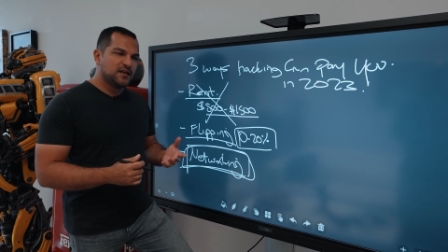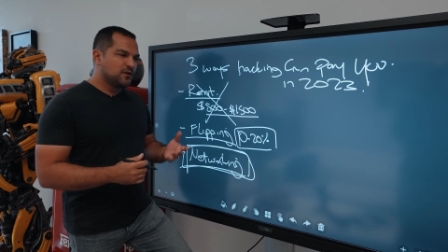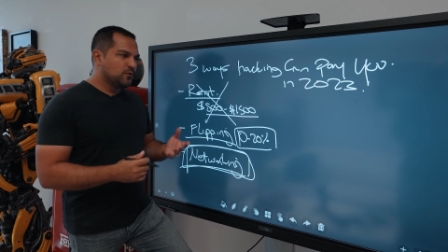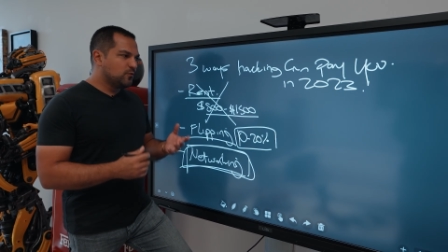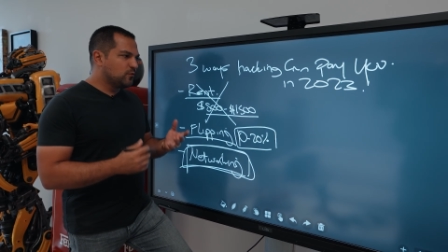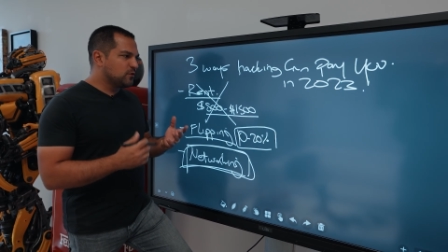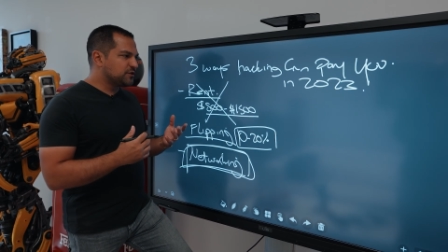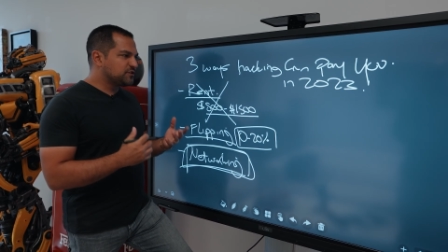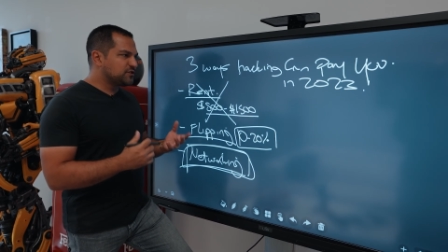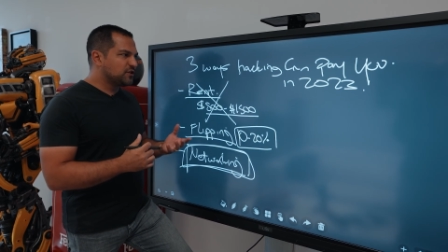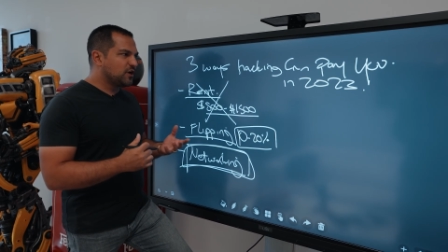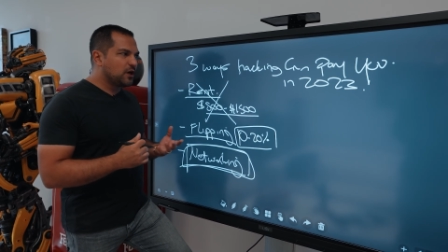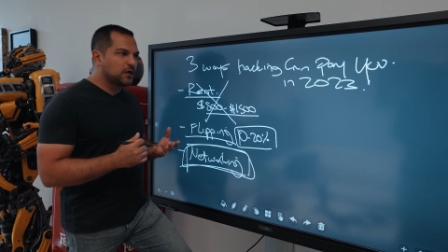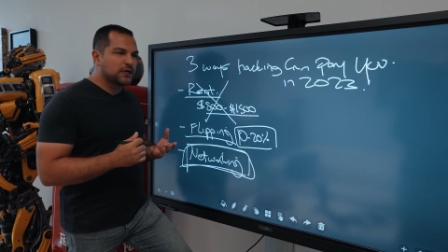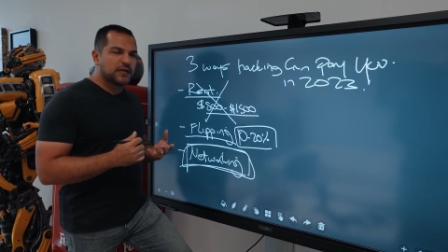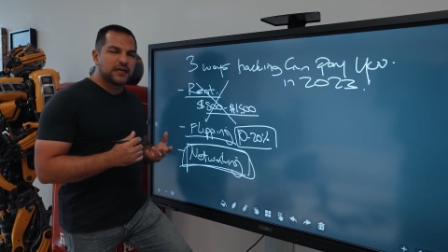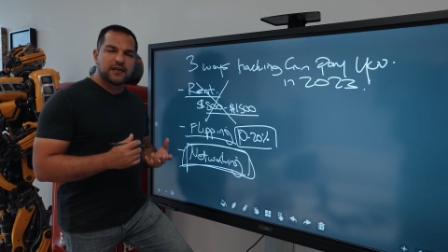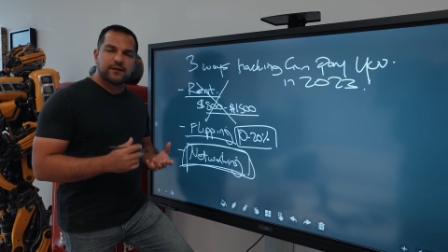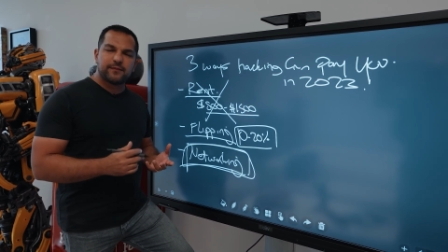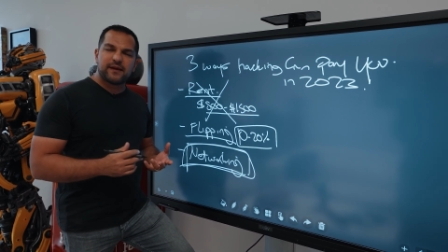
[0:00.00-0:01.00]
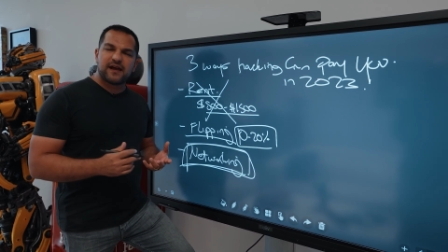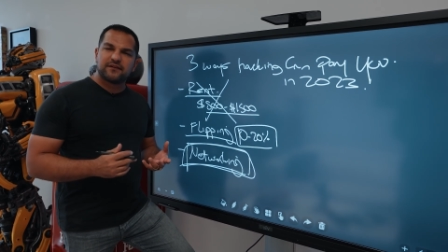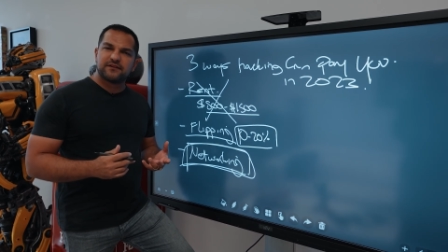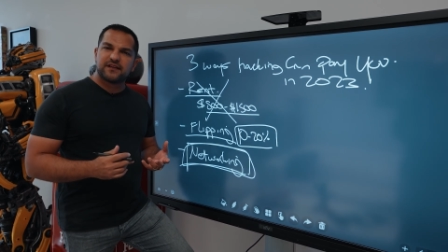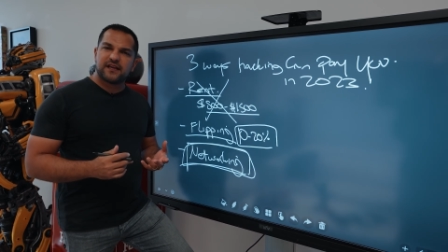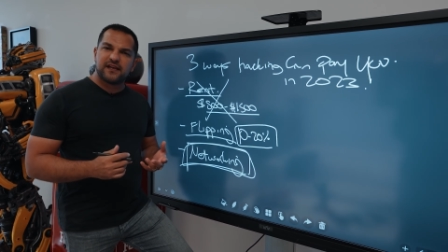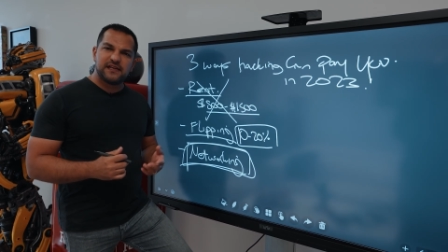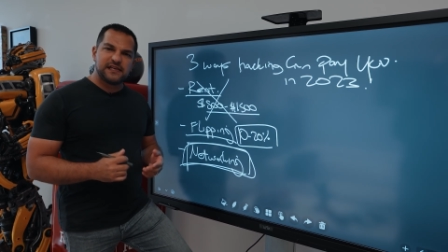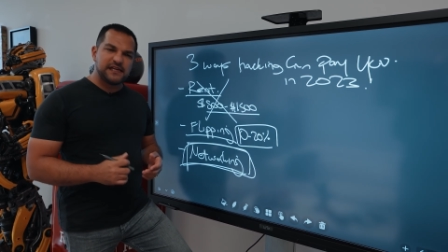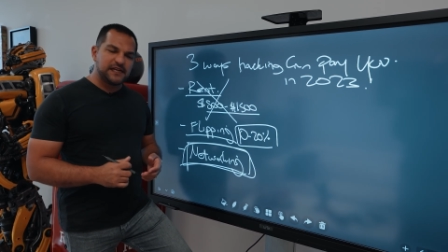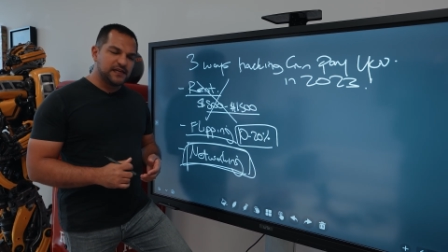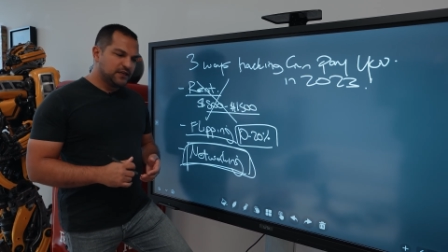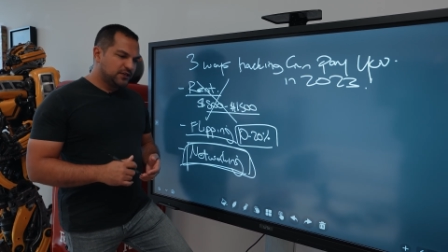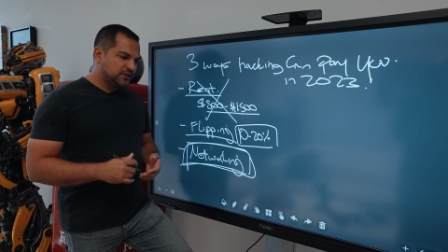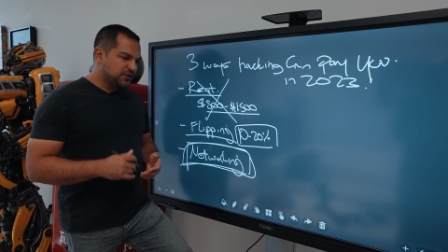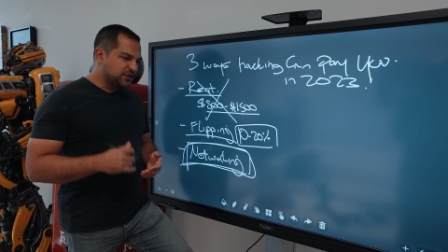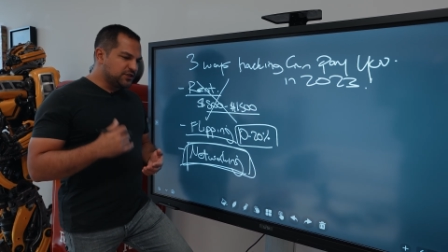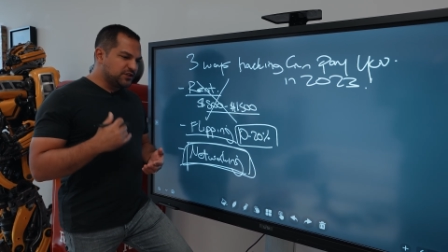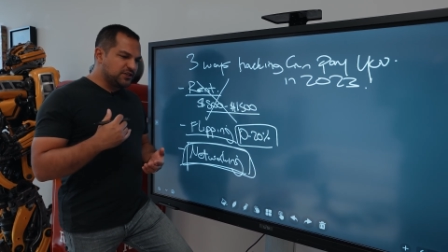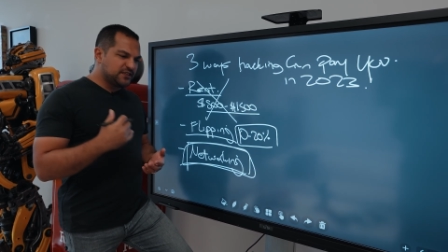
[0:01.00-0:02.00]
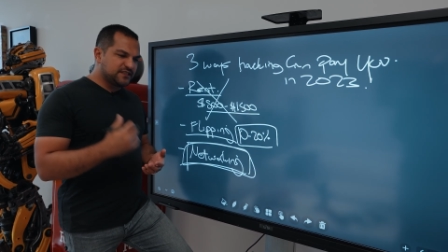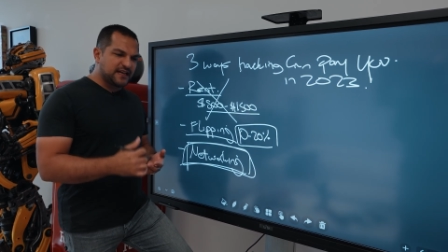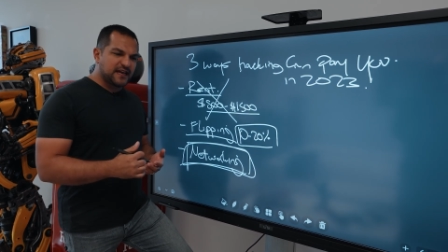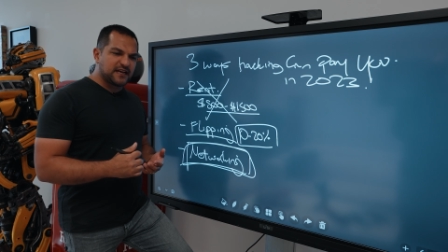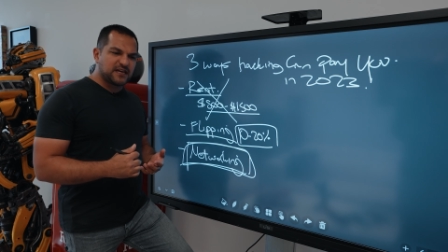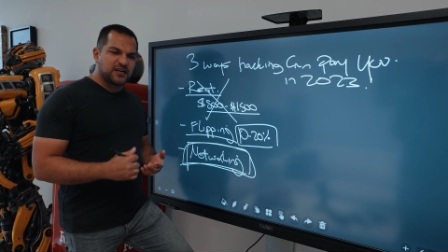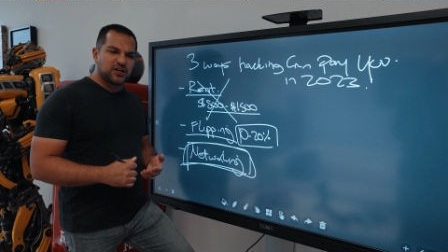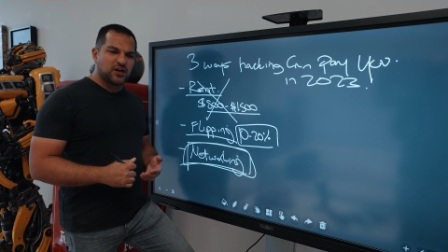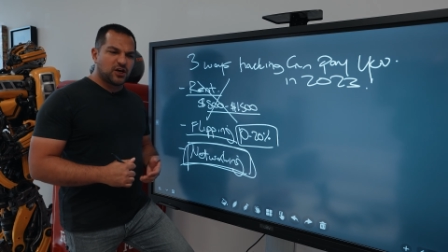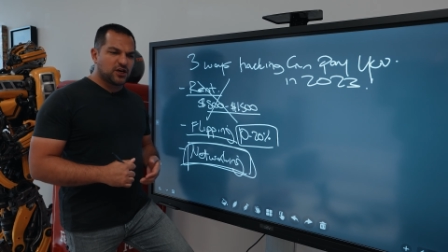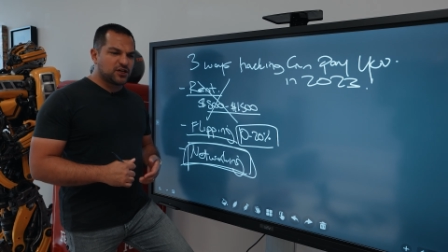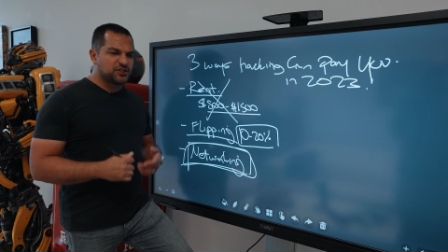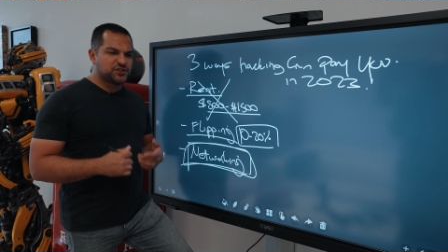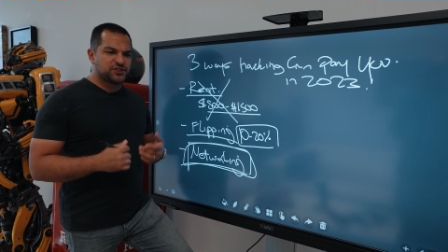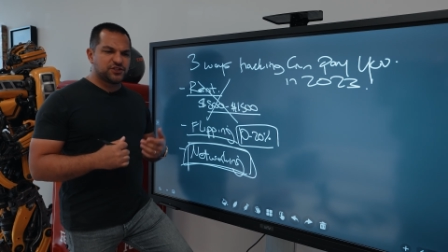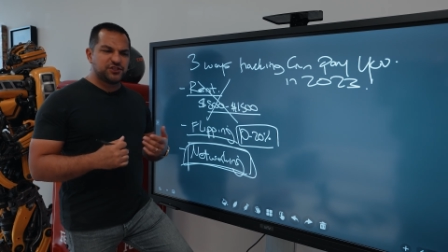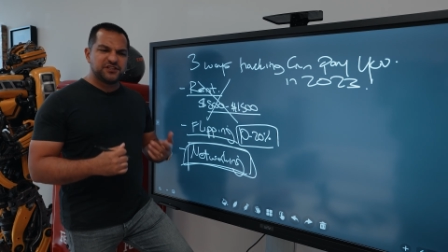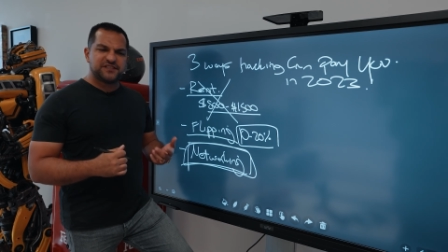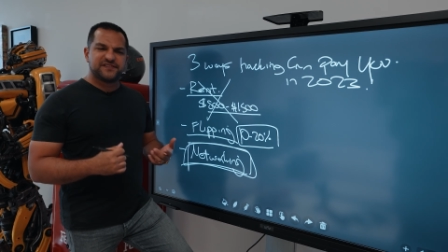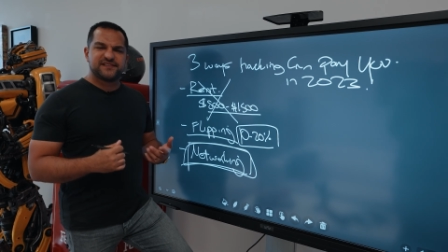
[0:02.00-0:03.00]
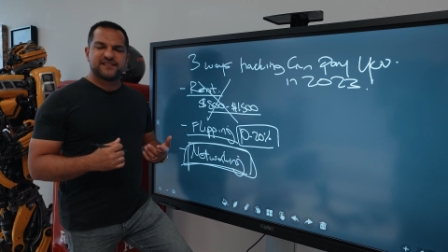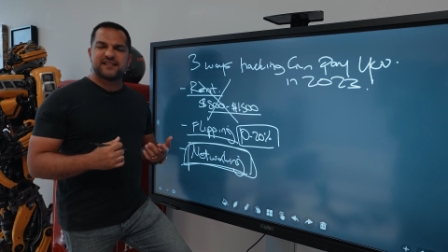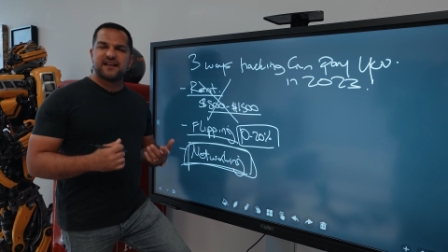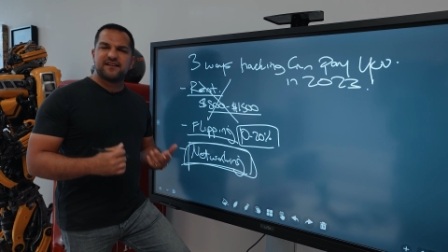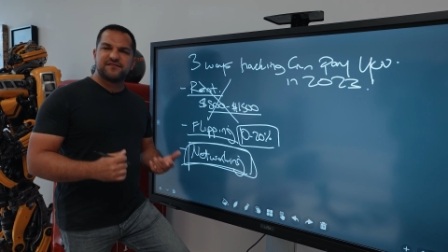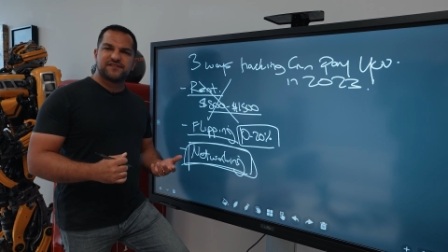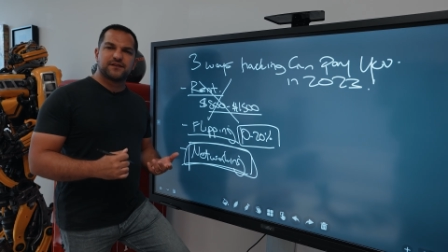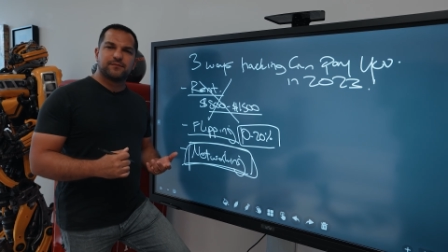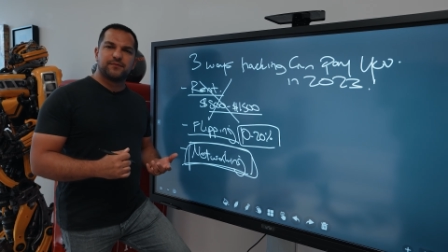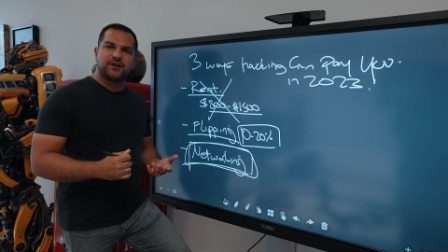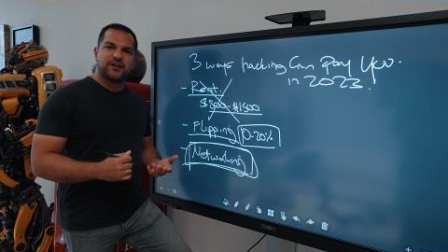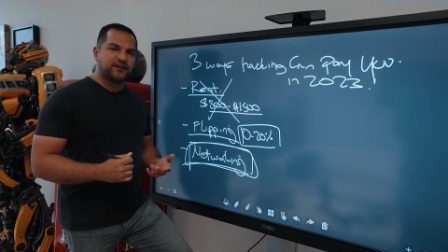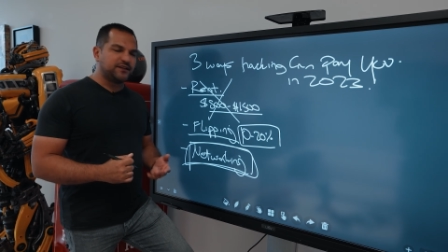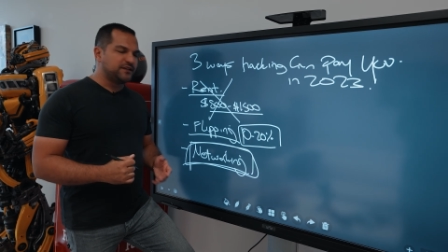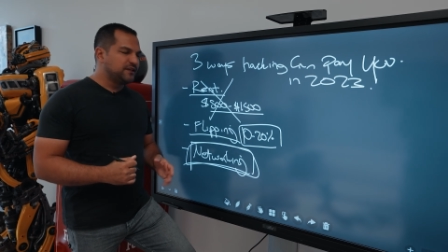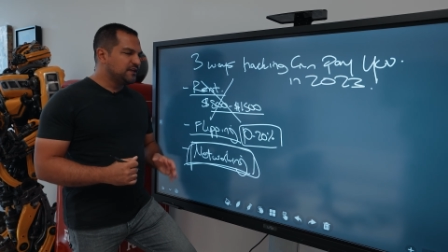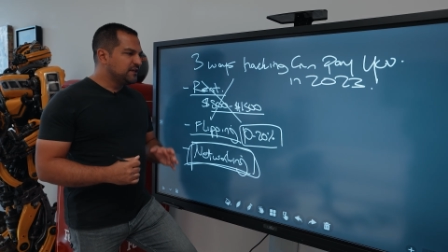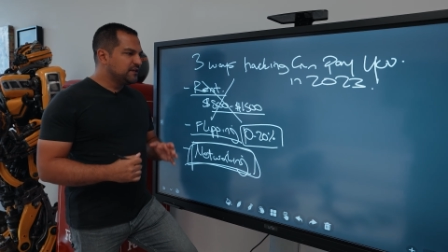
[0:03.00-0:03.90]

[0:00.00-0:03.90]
we're talking about, hey, you need to hack a car because you need to save some money.